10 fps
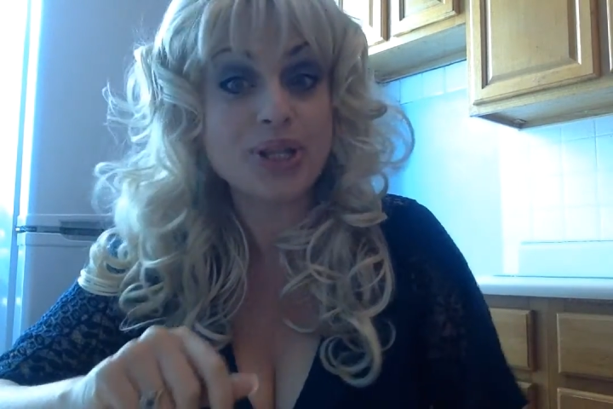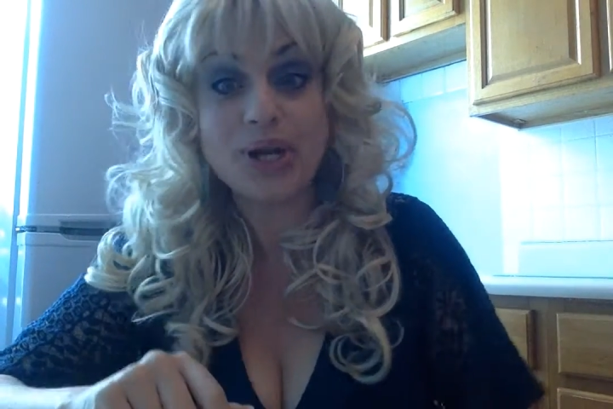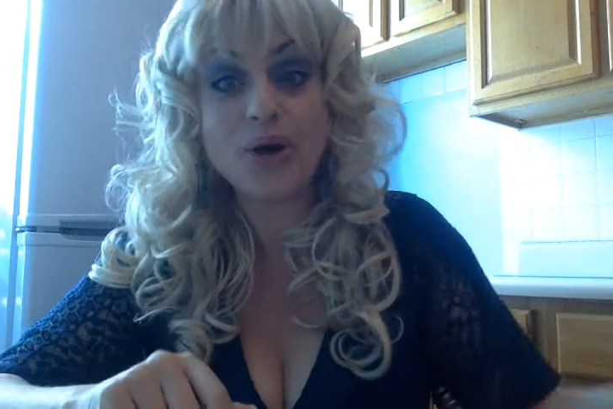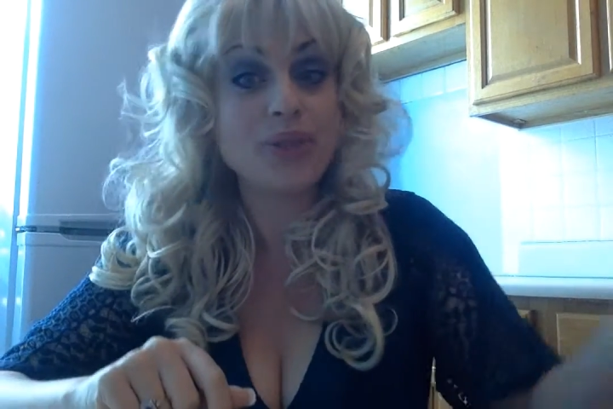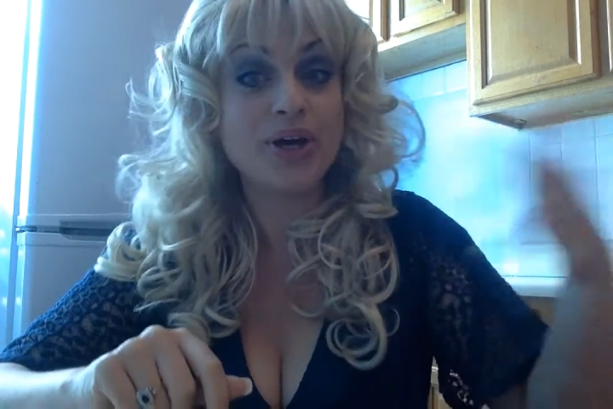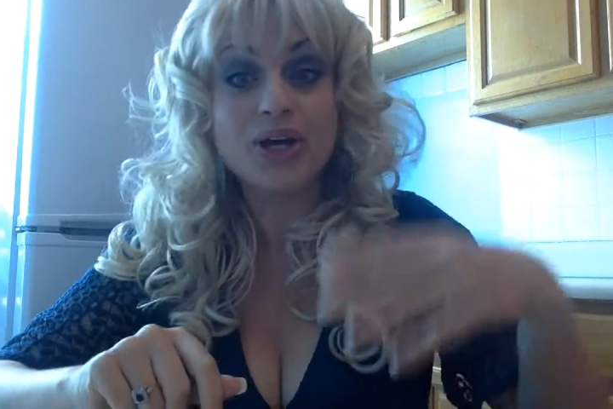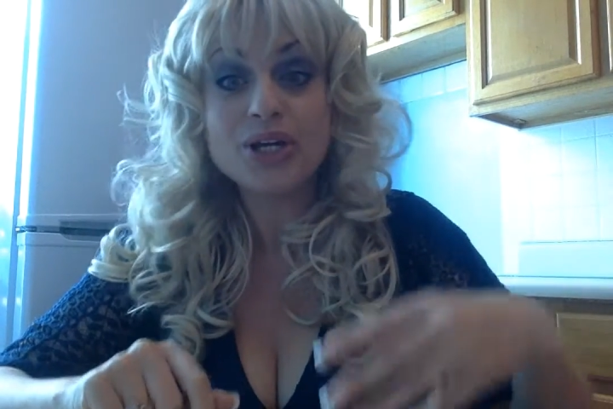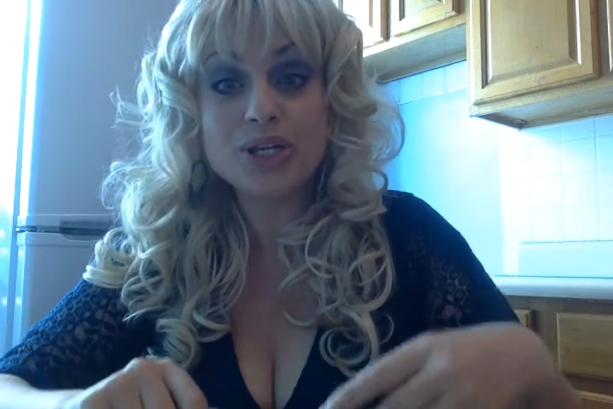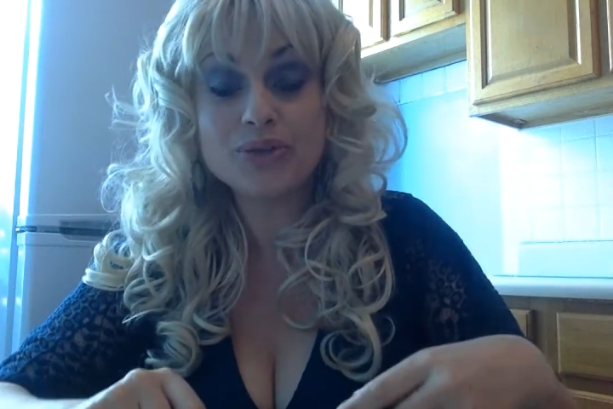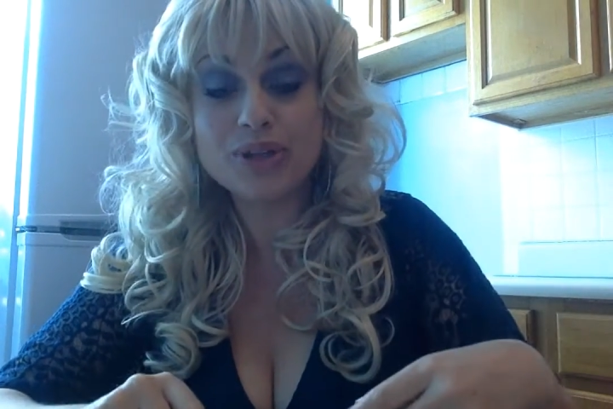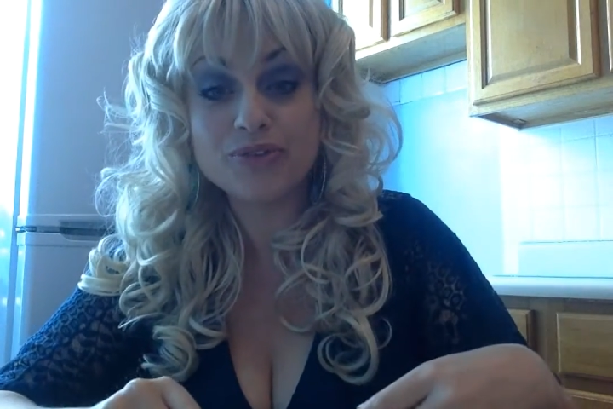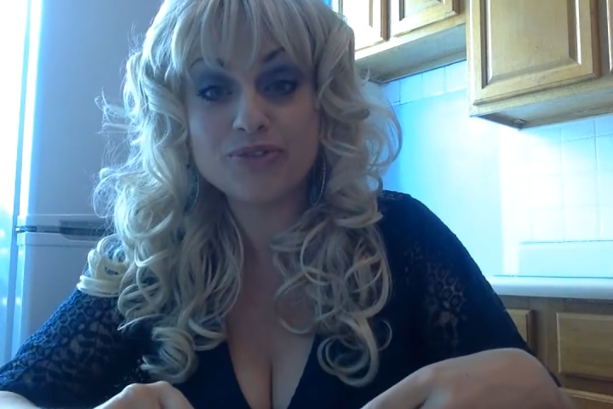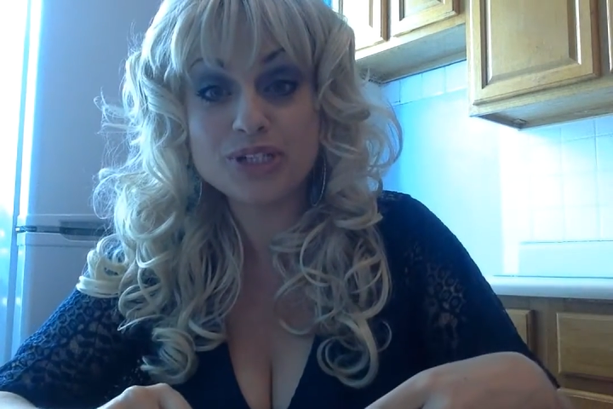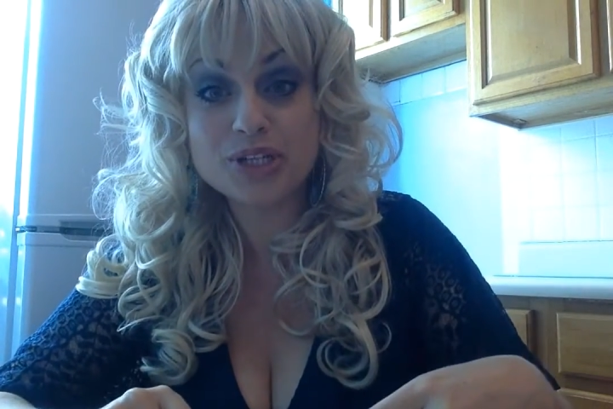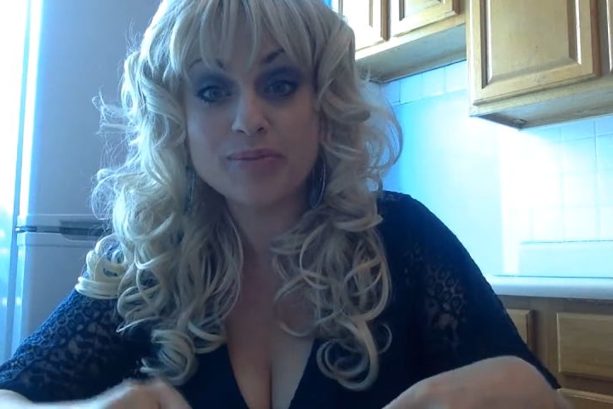and then all the cute little
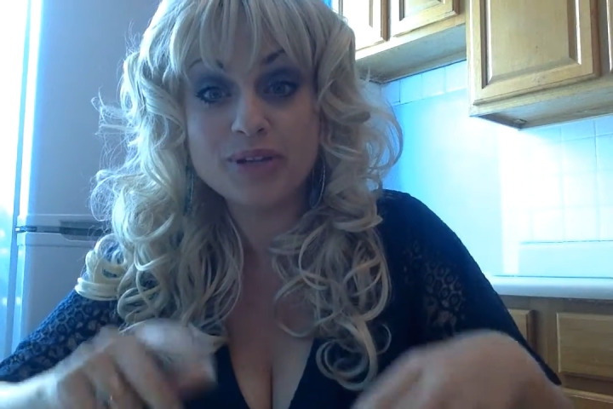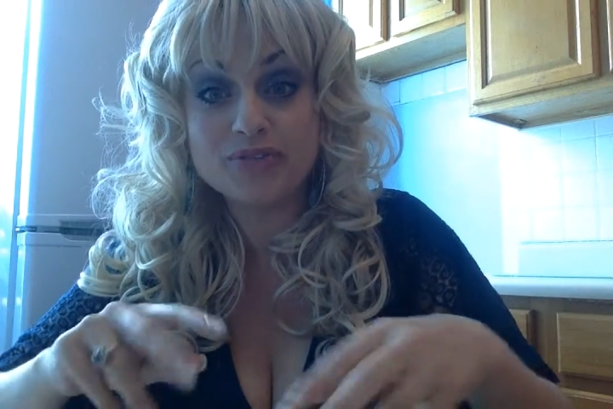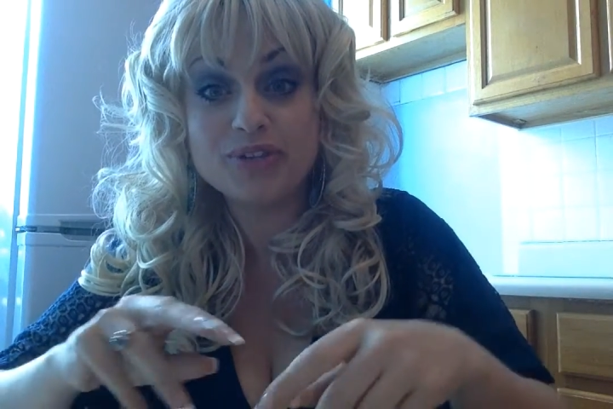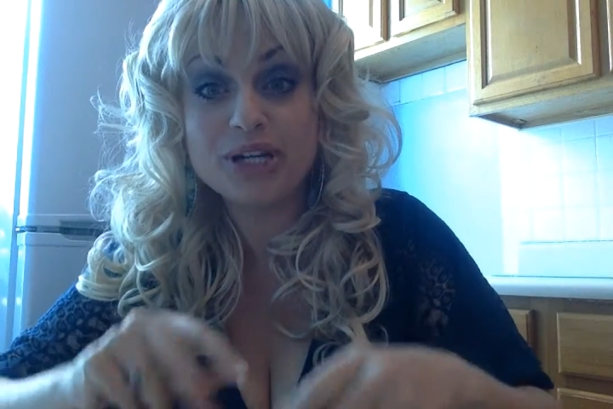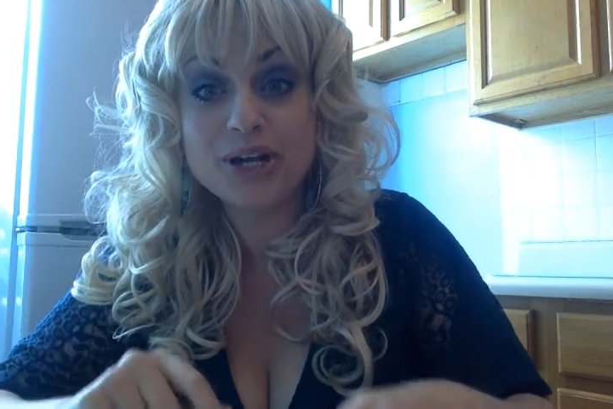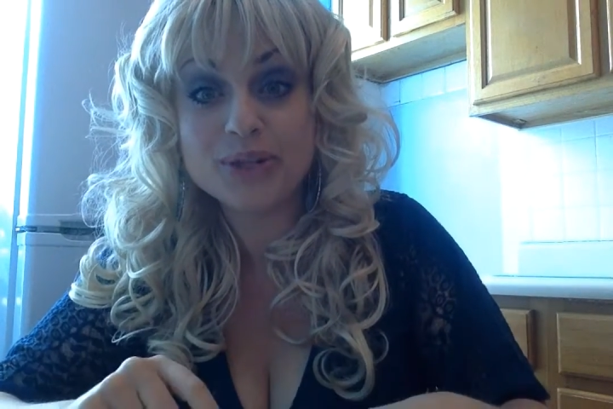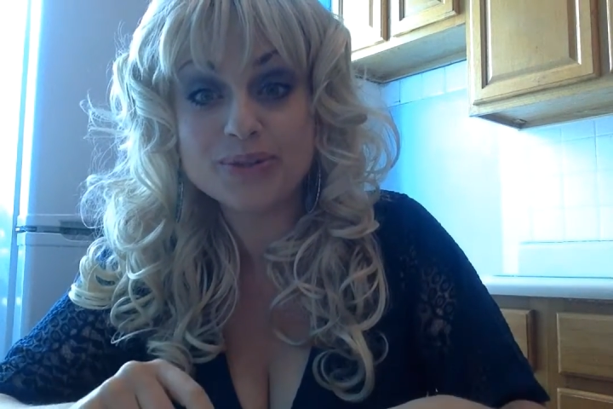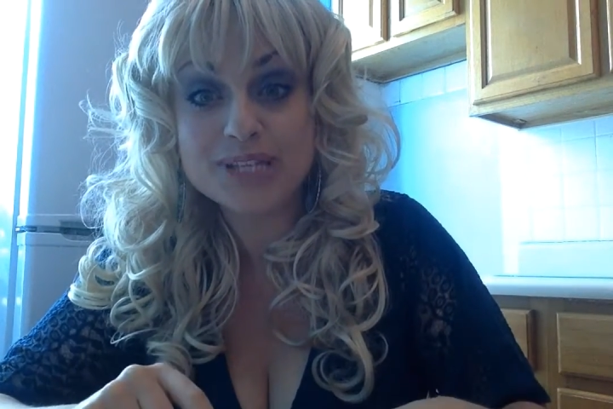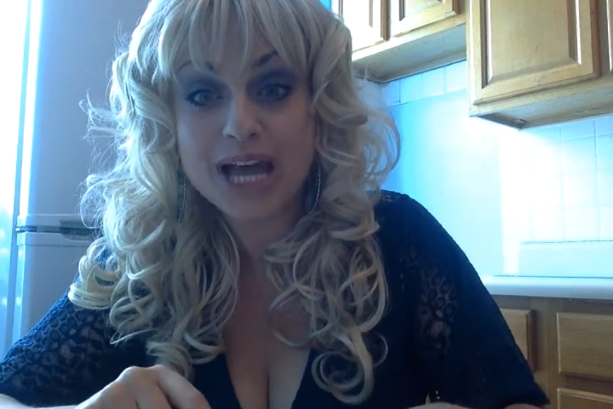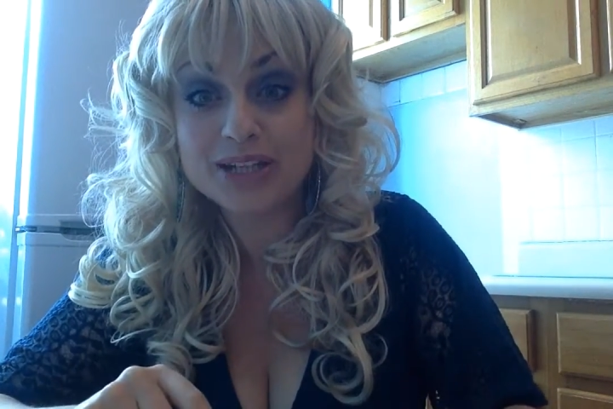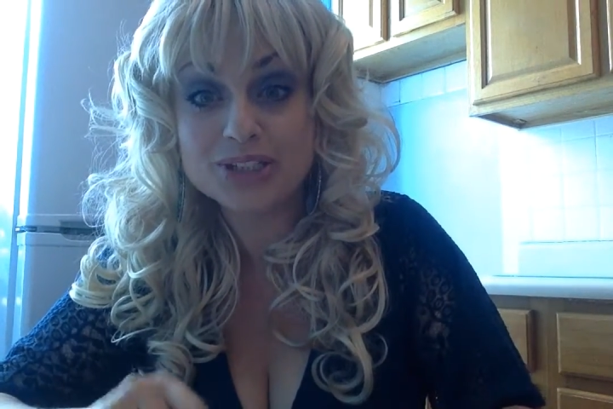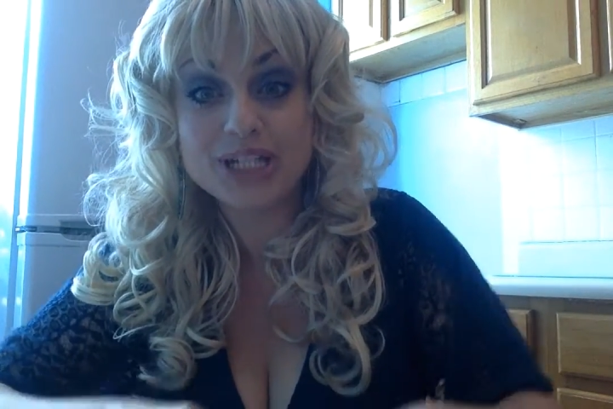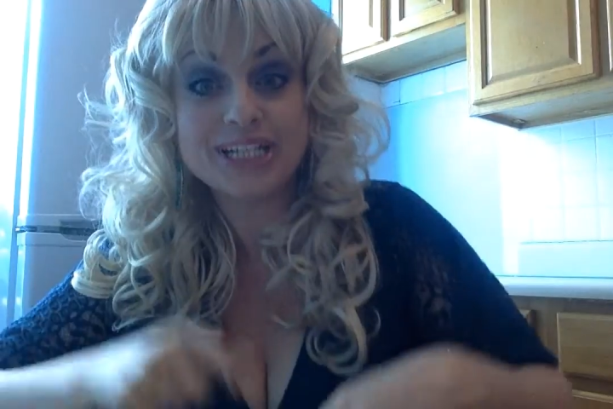fish come in and feed on those algae,